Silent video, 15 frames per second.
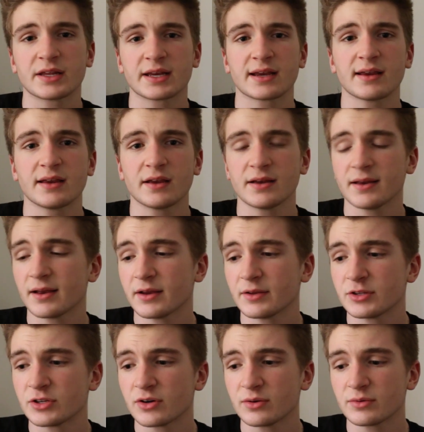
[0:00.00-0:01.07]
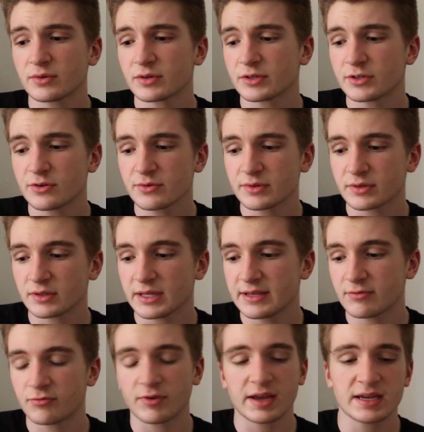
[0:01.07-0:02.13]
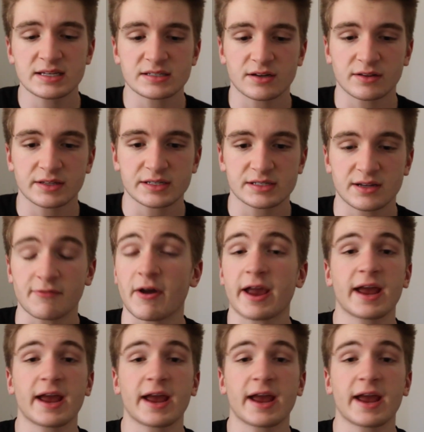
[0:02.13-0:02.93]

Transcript: like don't leave phase and all this stuff.